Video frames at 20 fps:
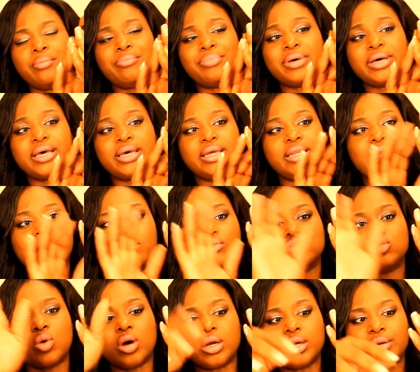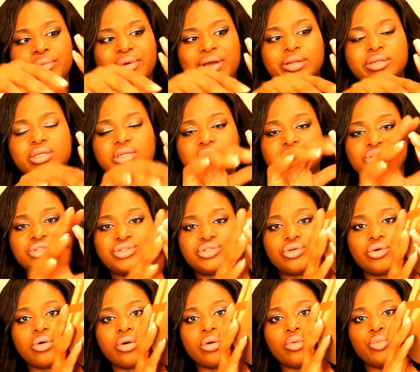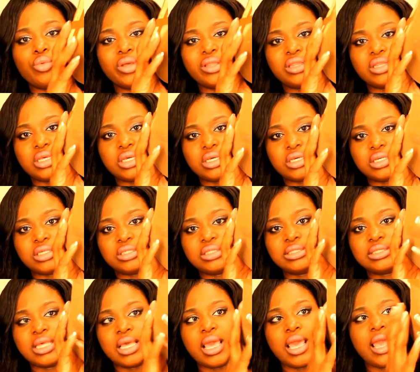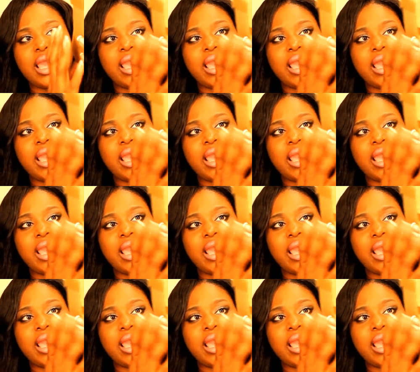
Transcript: but I was walking around in the store with these